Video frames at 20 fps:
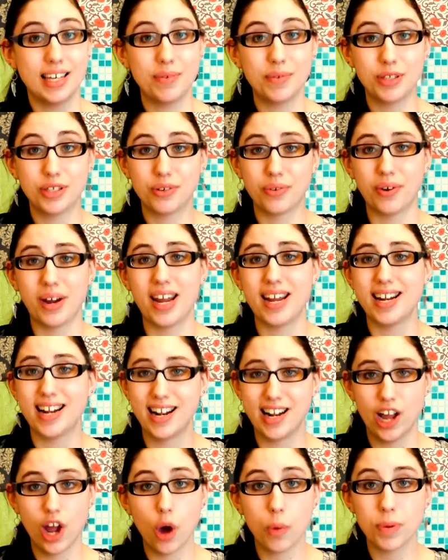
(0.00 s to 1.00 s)
He was great,
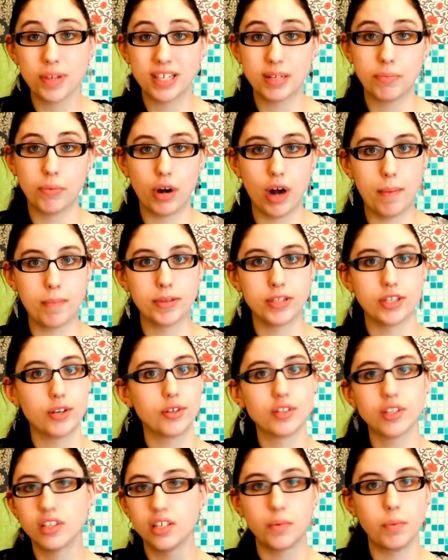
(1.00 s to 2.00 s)
and I hope he's in more
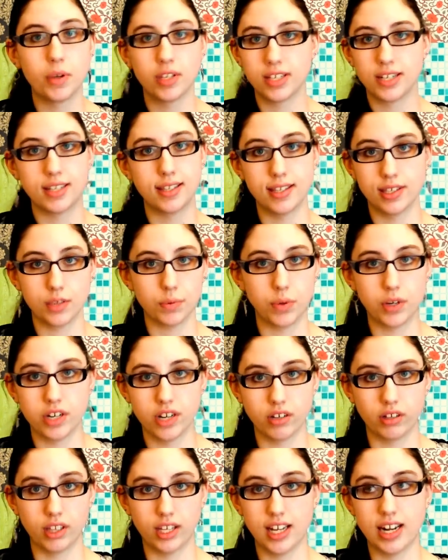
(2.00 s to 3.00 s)
episodes because he wasn't in this one
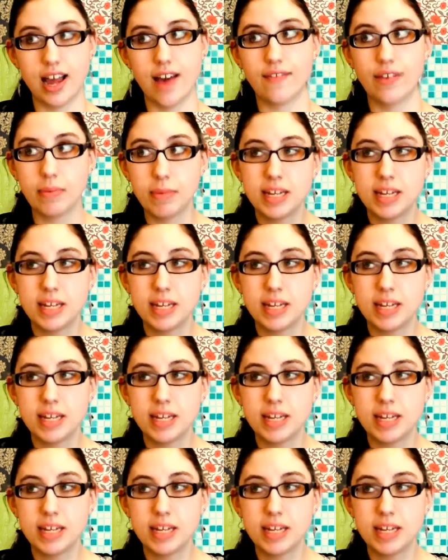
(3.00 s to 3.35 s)
nearly enough.